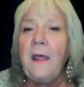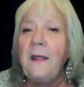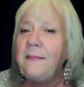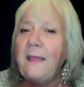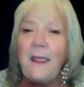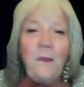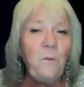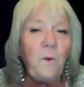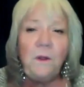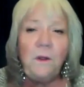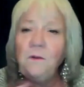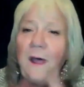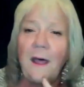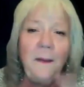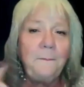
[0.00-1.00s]
They
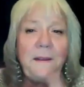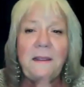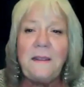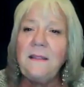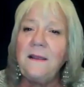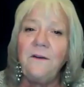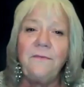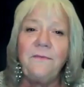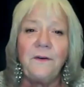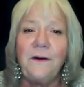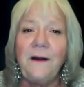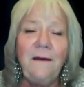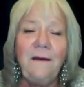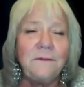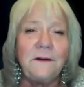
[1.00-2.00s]
will not be there
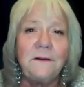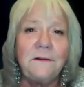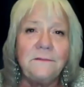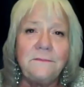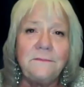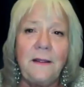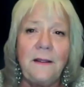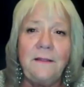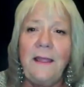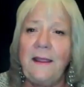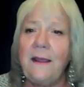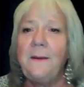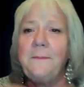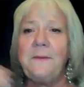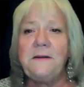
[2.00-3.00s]
forever. They
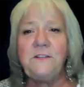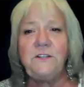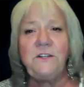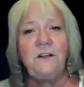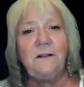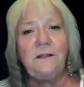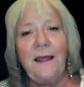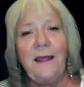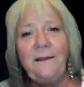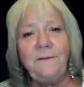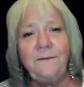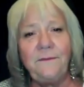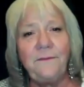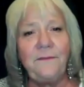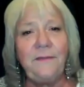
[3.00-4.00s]
come into your life,
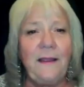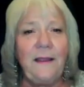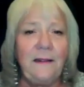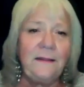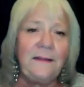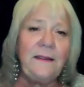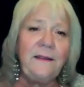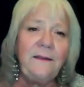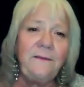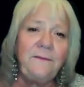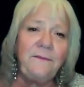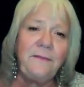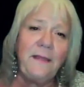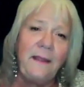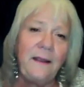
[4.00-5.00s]
they leave,
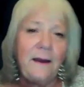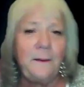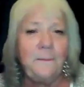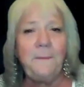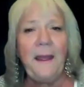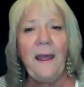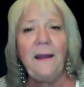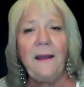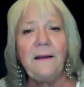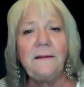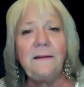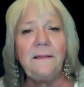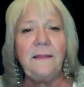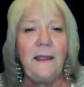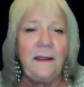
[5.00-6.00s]
they come back,
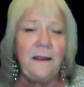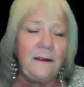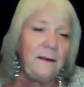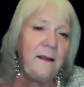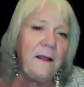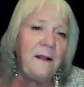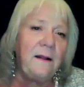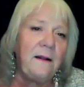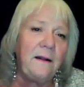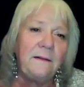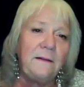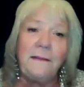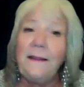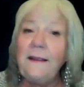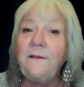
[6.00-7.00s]
they
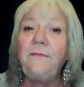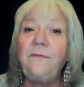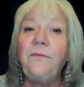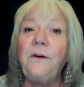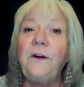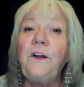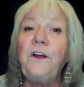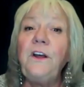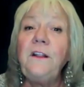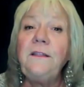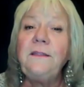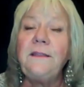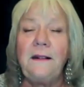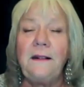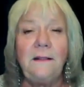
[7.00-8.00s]
leave for
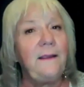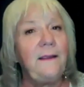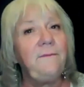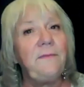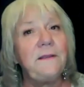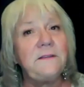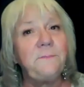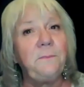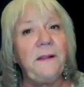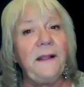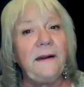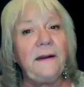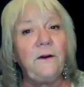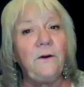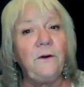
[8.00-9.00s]
good, they leave this
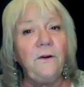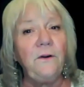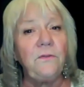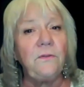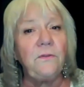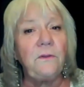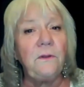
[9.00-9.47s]
planet Earth.